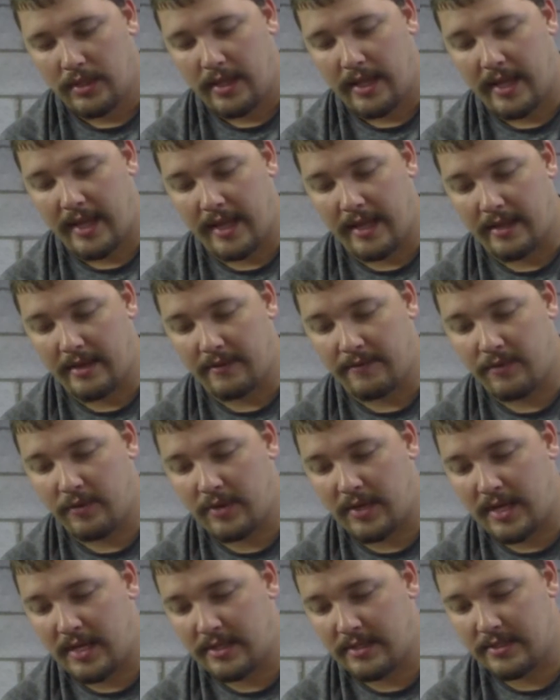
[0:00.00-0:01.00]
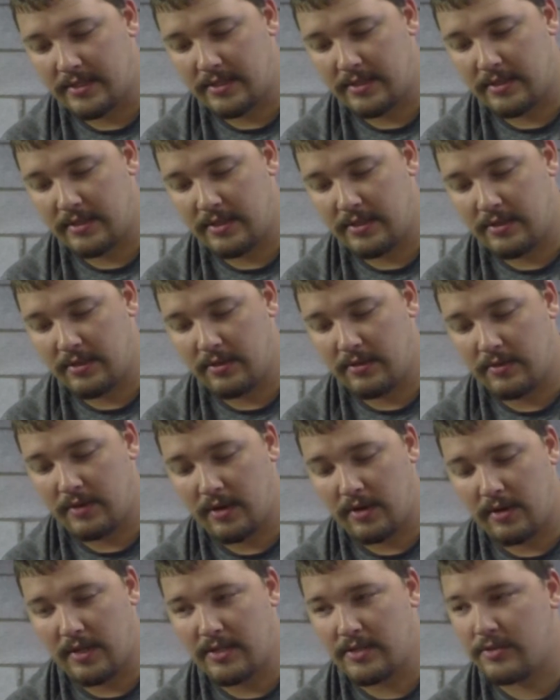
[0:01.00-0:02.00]
And if you guys
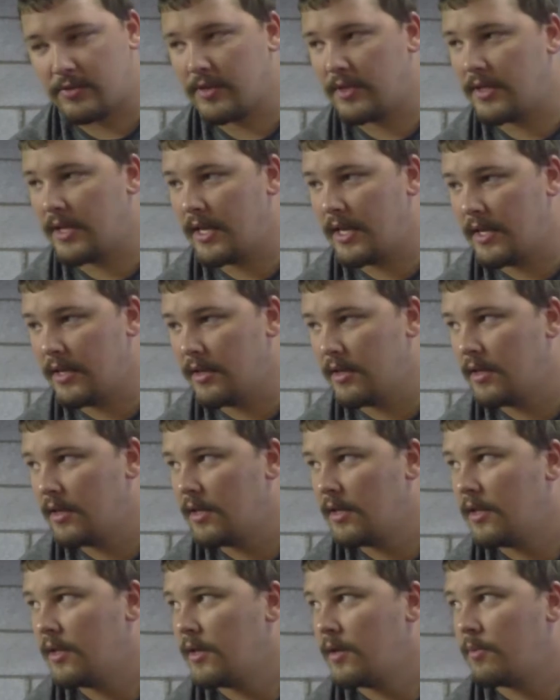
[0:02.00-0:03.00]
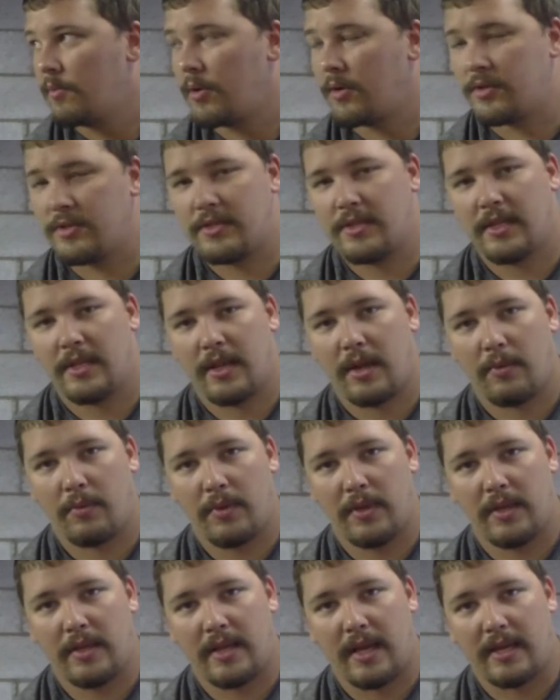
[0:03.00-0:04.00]
are interested in purchasing a
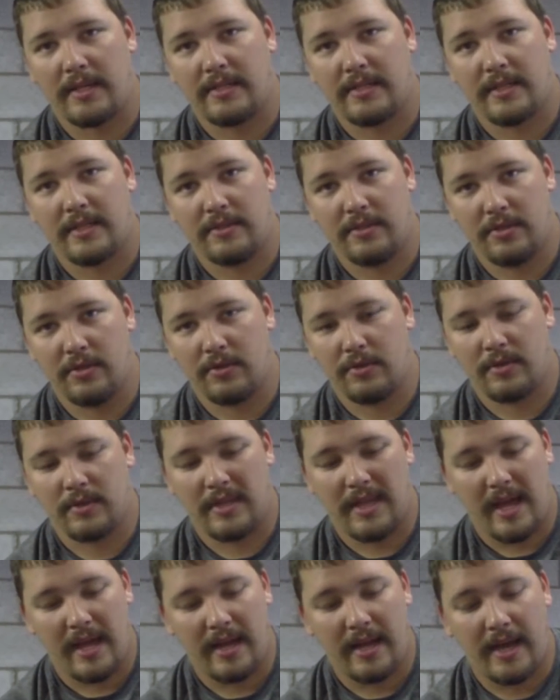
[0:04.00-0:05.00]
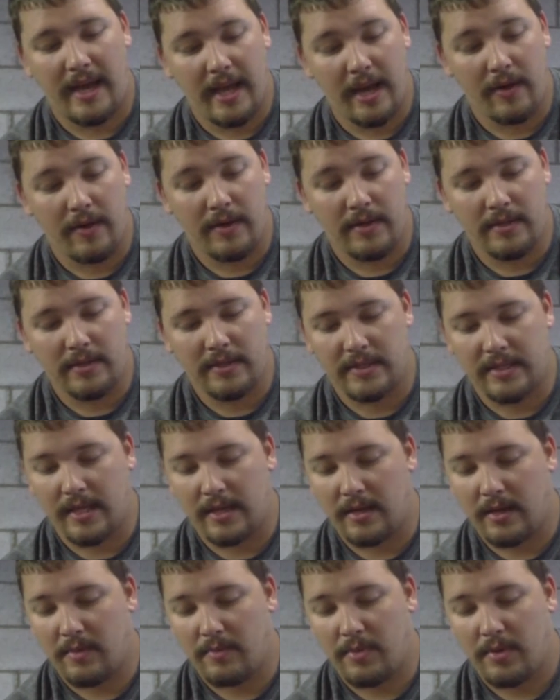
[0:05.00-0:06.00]
really nice kind of higher end
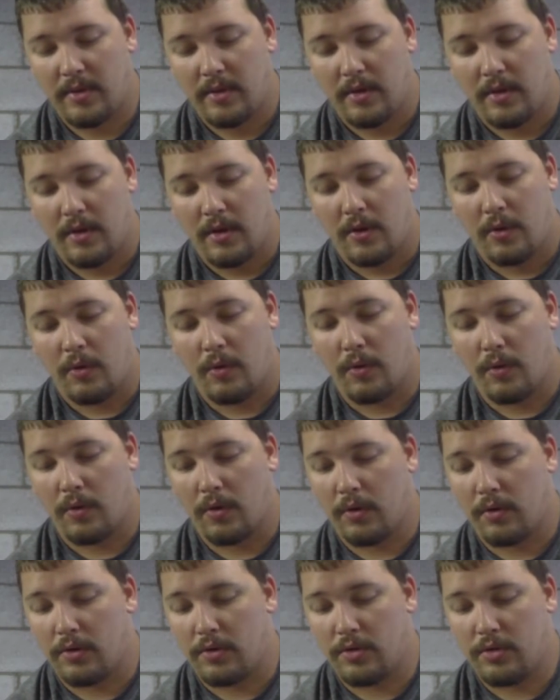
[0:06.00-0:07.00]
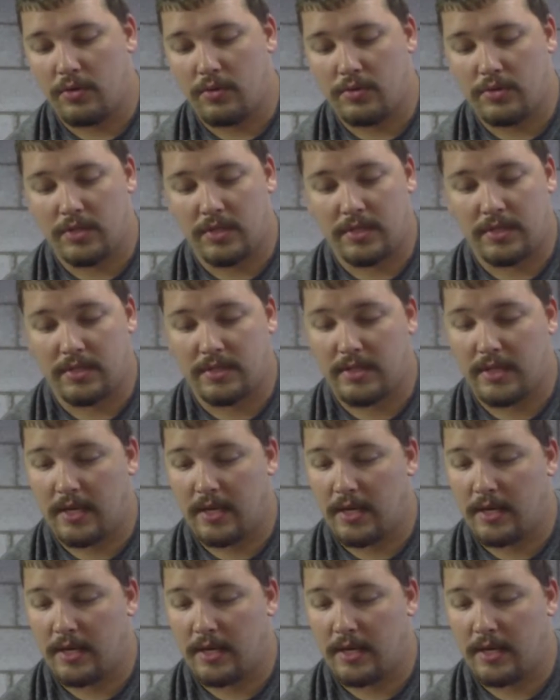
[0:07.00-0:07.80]
setup, or you just